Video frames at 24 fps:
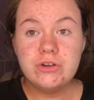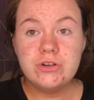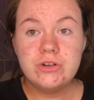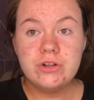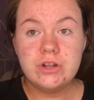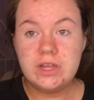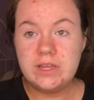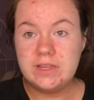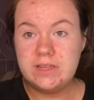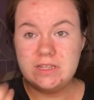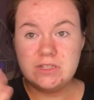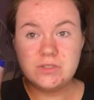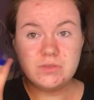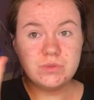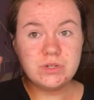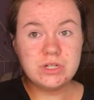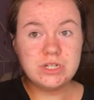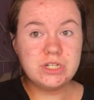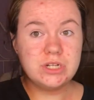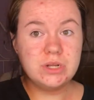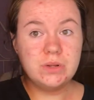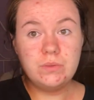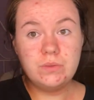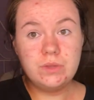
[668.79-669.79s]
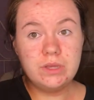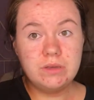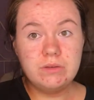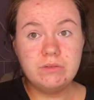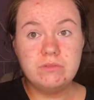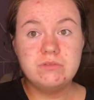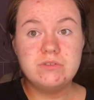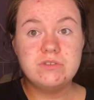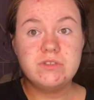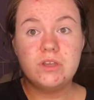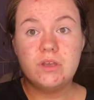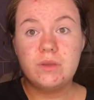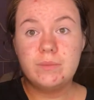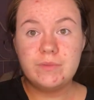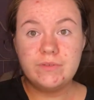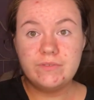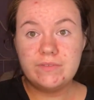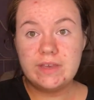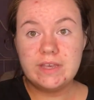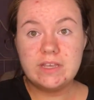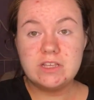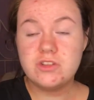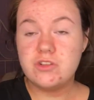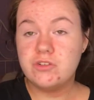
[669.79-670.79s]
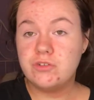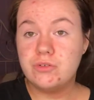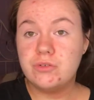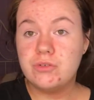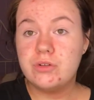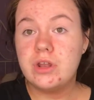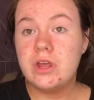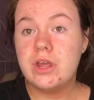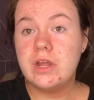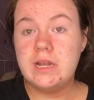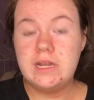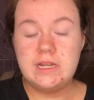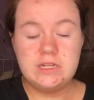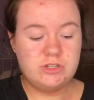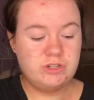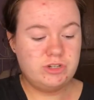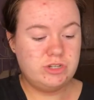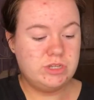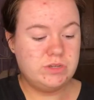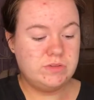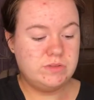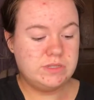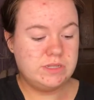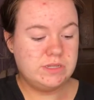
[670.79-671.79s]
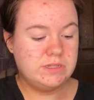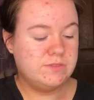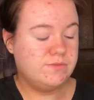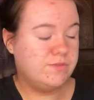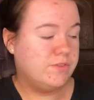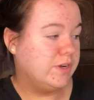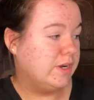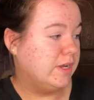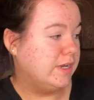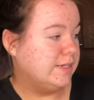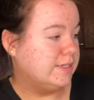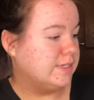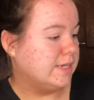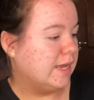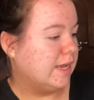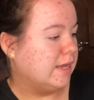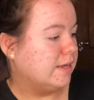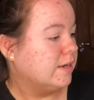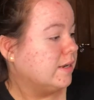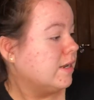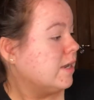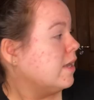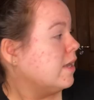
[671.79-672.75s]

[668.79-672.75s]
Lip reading: Like this one I don't use on my face or nothing. I literally use this for like tan.